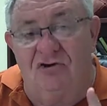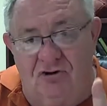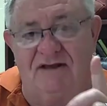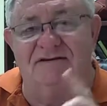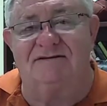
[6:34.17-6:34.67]

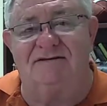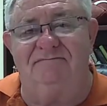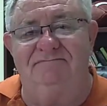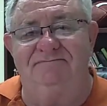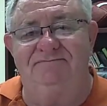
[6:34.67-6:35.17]
grace.
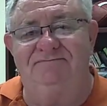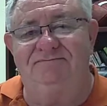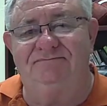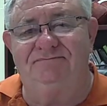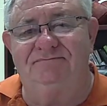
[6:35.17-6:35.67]

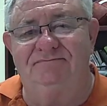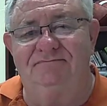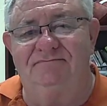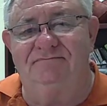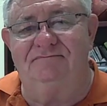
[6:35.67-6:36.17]

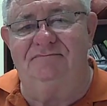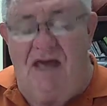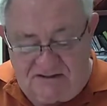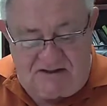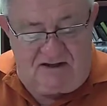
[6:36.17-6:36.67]

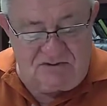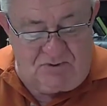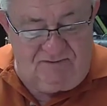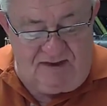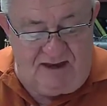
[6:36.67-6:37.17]
That's God's
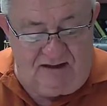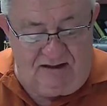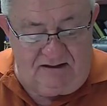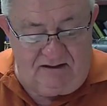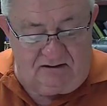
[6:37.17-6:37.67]
way of
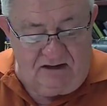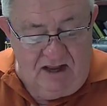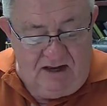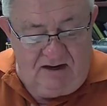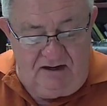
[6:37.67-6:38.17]
handling guilt.
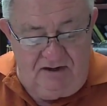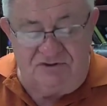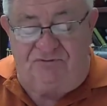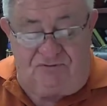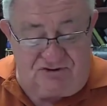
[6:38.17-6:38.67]

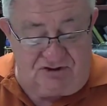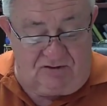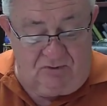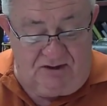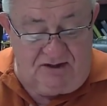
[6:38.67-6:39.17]
Here's 1
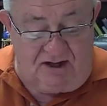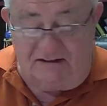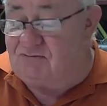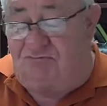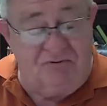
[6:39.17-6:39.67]
John 1
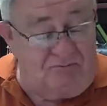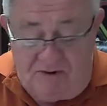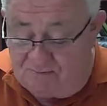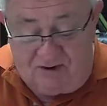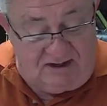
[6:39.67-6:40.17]
9.
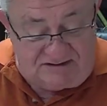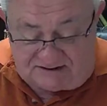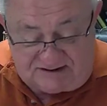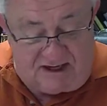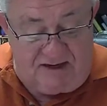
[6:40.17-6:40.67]
Memorize
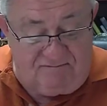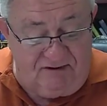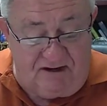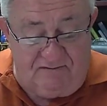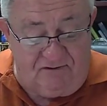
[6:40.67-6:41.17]
it. Say it
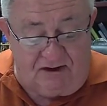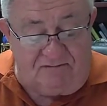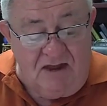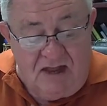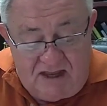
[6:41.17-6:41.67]
every day of your
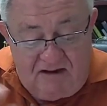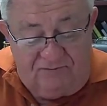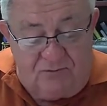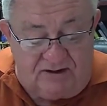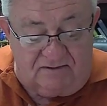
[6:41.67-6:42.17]
life.
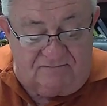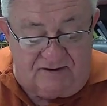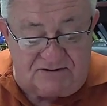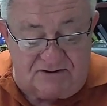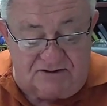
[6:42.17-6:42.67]
If we
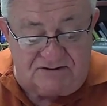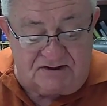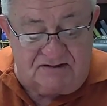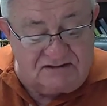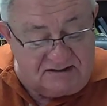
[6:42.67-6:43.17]
confess our
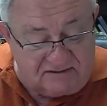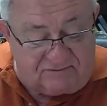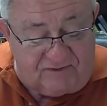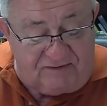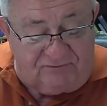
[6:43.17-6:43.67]
sins, he
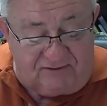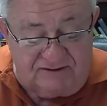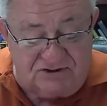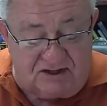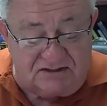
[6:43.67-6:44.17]
is
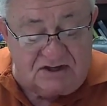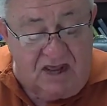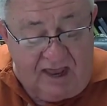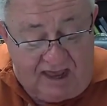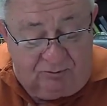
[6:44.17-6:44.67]
faithful and just
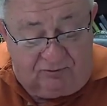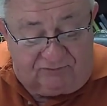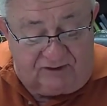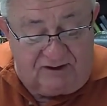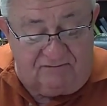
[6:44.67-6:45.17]
and will
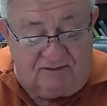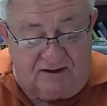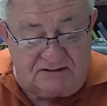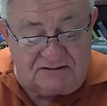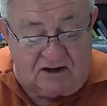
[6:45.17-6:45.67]
forgive
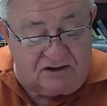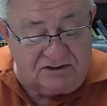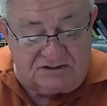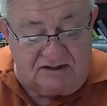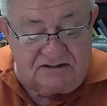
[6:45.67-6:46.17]
us
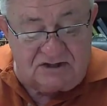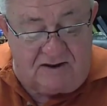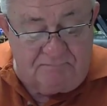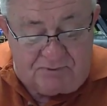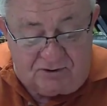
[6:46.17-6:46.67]
our sins
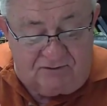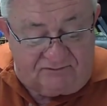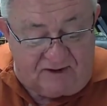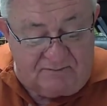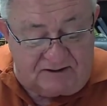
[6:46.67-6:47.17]
and
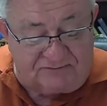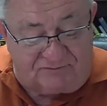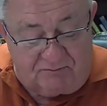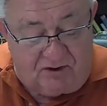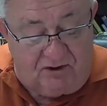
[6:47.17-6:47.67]
purify us
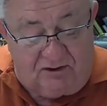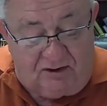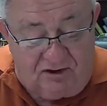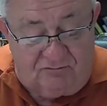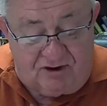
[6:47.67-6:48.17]
from
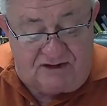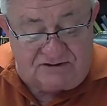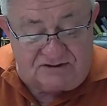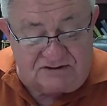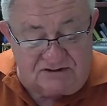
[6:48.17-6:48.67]
all
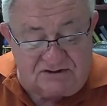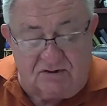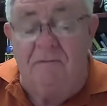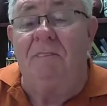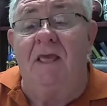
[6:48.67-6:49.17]
unrighteousness.
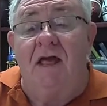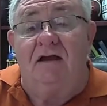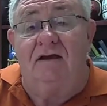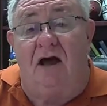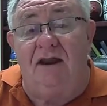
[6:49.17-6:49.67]
So
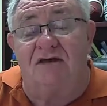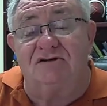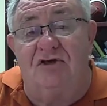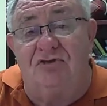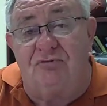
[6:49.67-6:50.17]
God
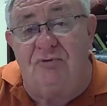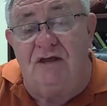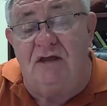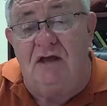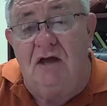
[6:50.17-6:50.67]
has a
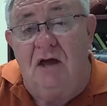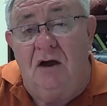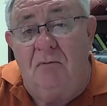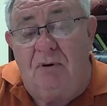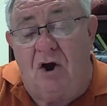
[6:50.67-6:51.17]
three
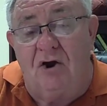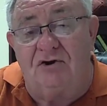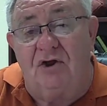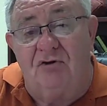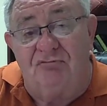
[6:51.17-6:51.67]

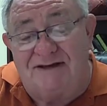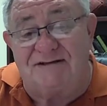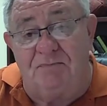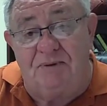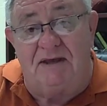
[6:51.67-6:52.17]
part
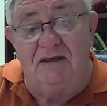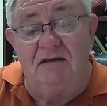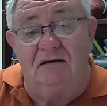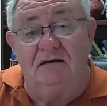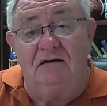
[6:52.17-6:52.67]

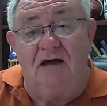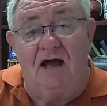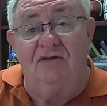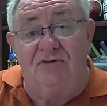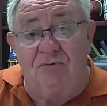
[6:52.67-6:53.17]
recipe,
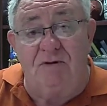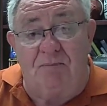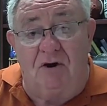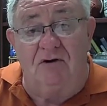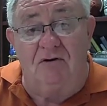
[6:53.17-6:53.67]
a three
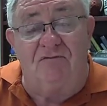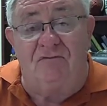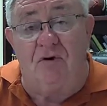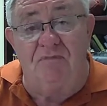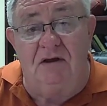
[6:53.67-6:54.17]
part
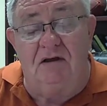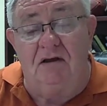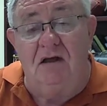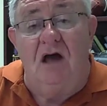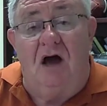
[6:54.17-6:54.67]

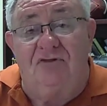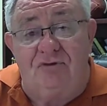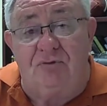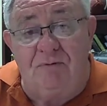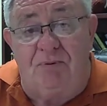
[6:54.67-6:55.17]
formula, a
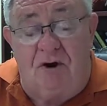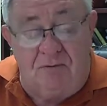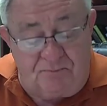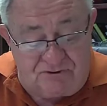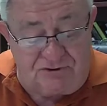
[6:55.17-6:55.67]
three
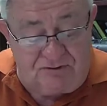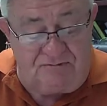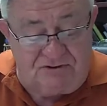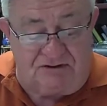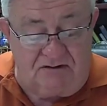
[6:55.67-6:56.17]
part
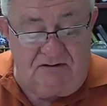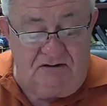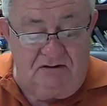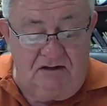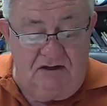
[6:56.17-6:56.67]

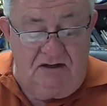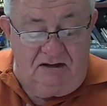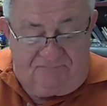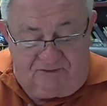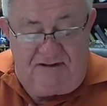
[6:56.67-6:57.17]
prescription
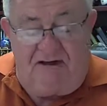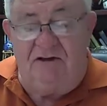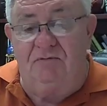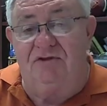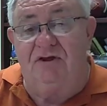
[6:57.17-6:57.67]
for
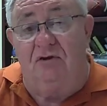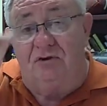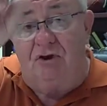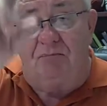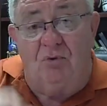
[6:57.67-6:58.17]
dealing with
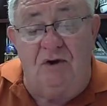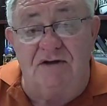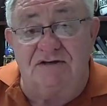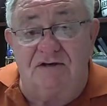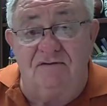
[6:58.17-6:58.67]
guilt. Number
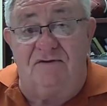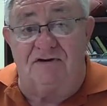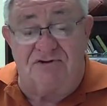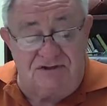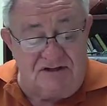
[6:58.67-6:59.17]
one is
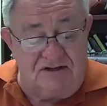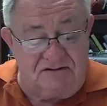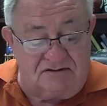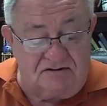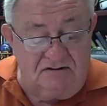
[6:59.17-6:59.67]
confess your
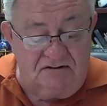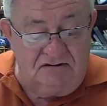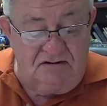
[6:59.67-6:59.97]
sins.